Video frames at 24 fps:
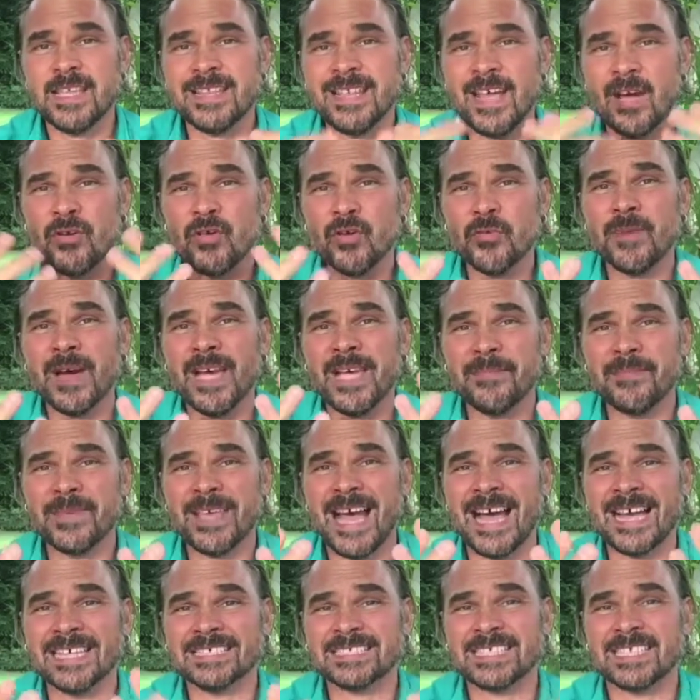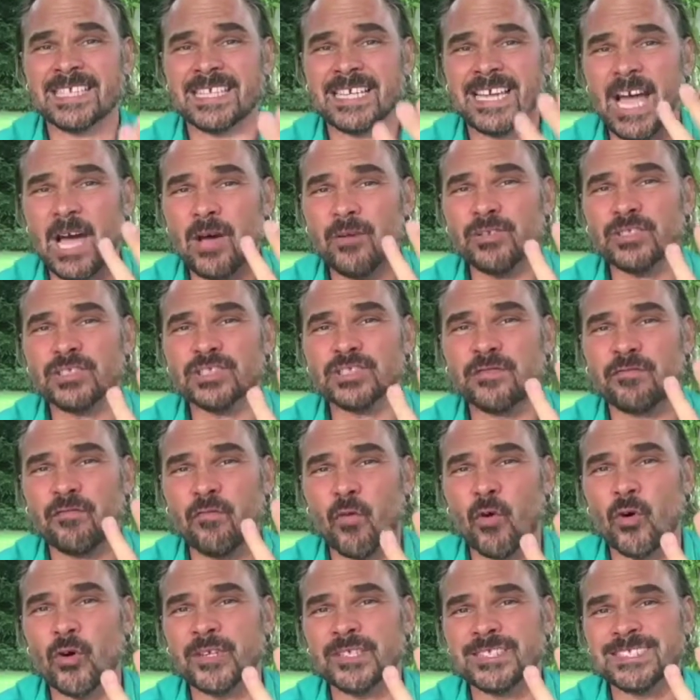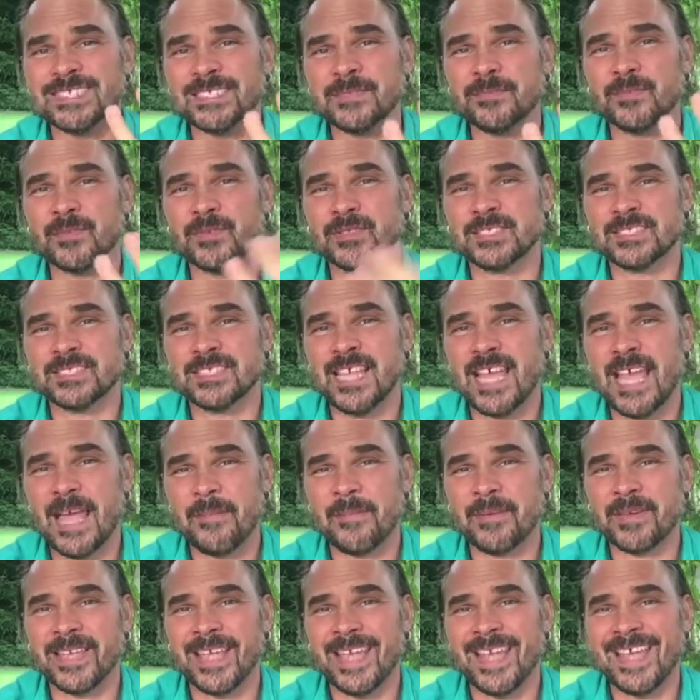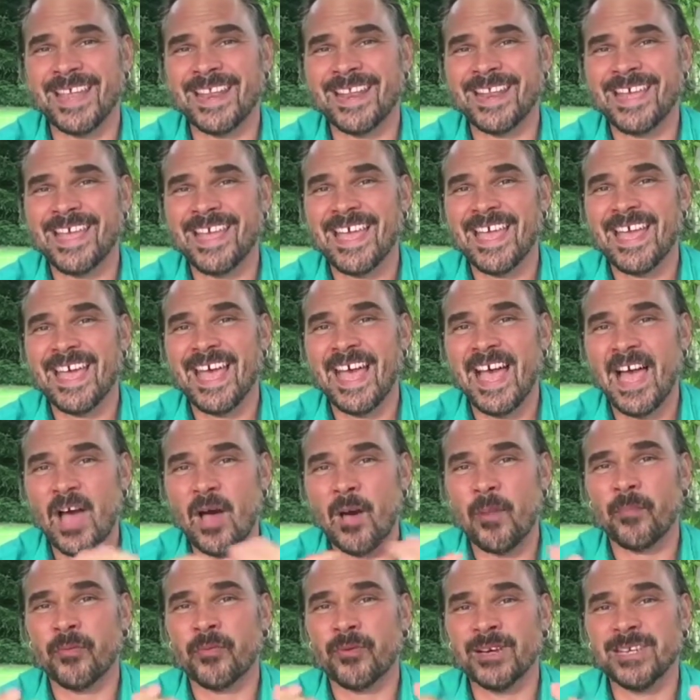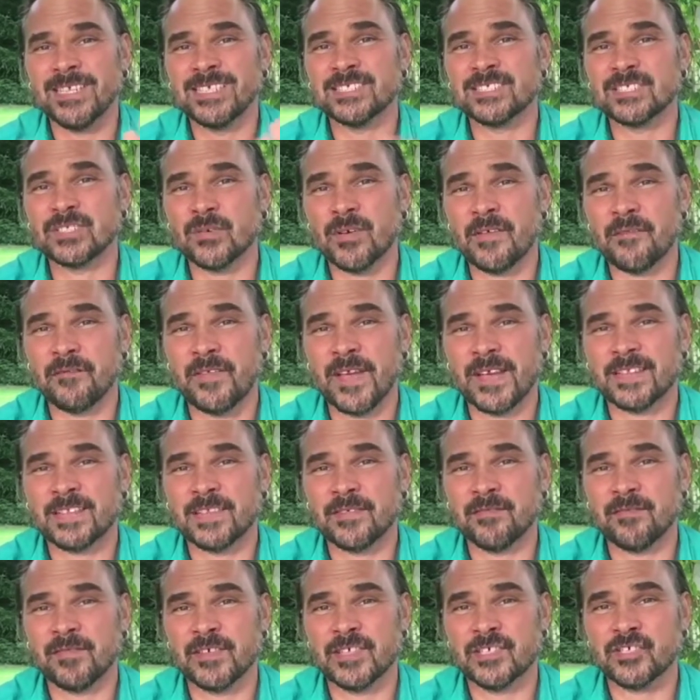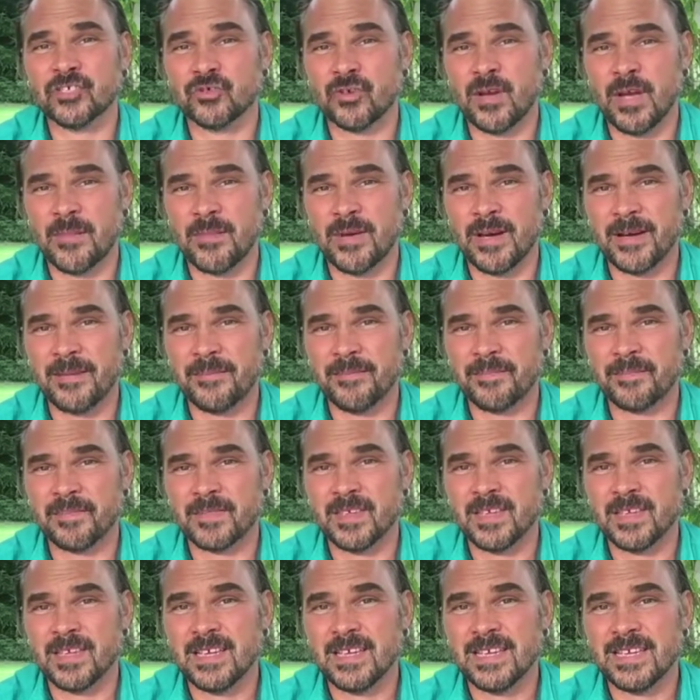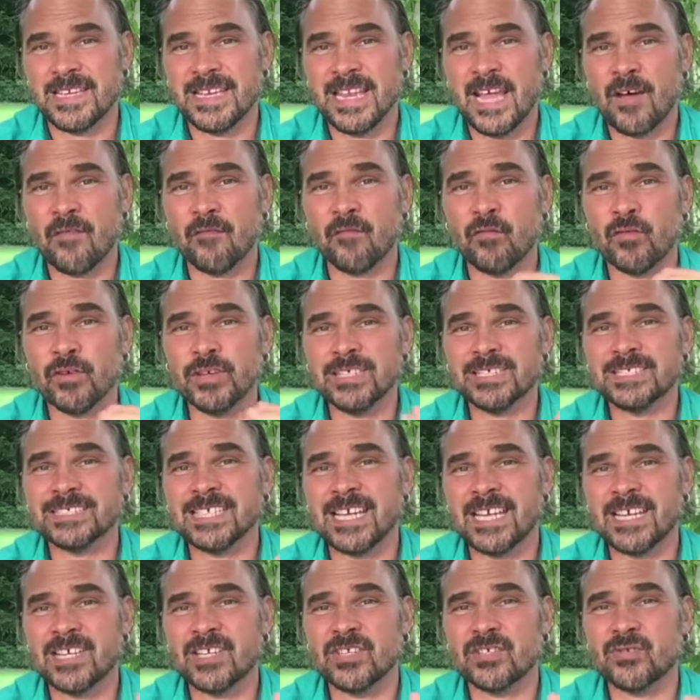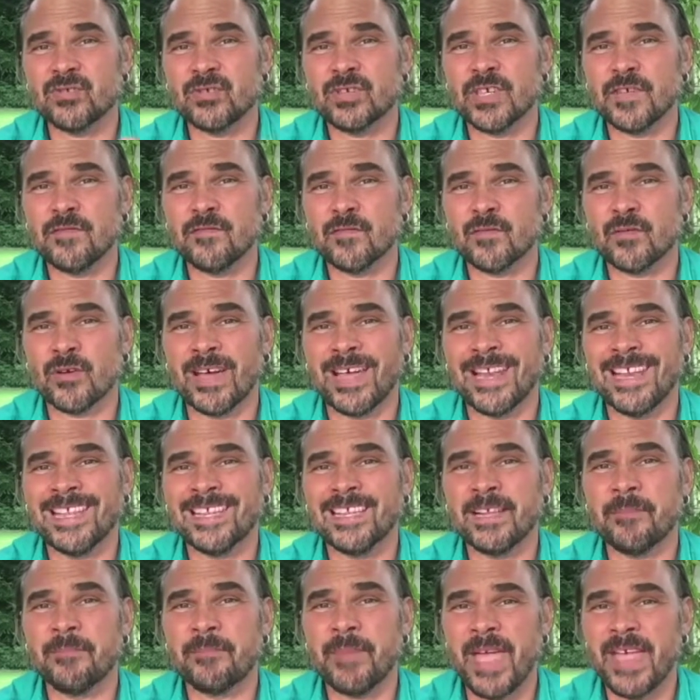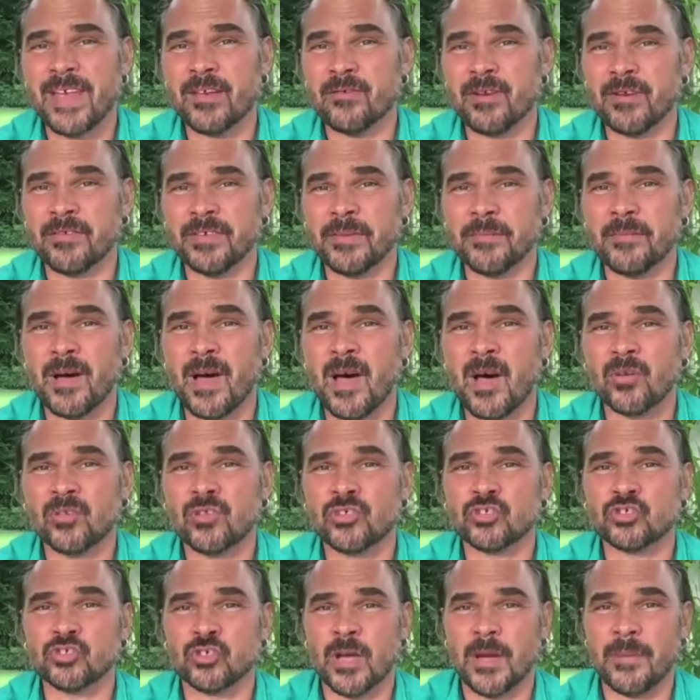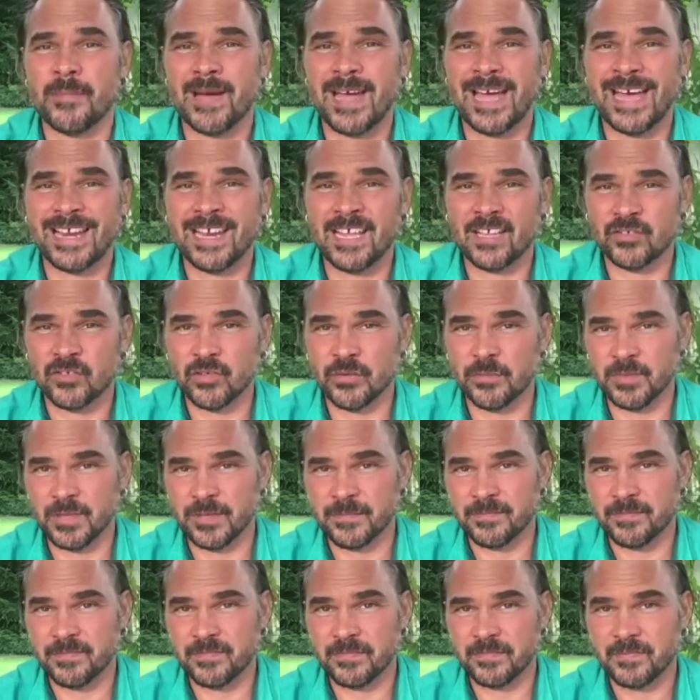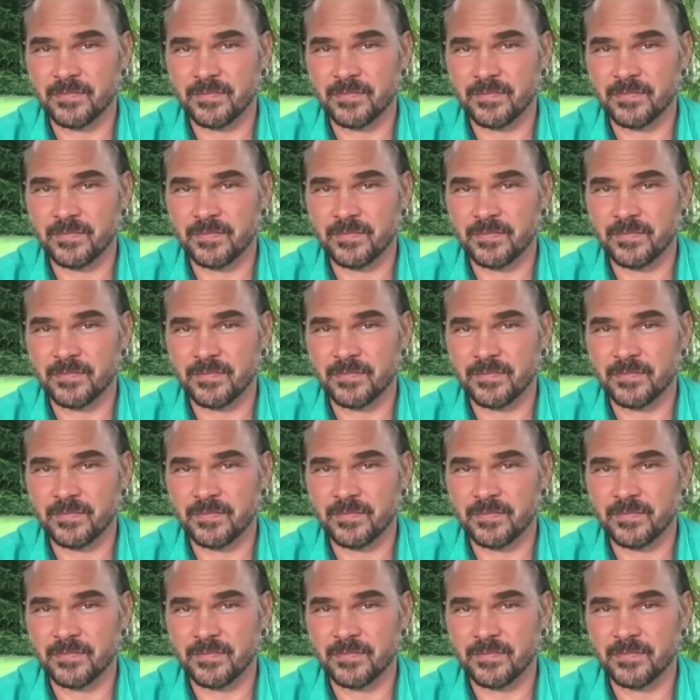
Now you might be asking how these four simple steps can help release so effectively trauma. Now for this, I need to give you a little background about trauma anatomy.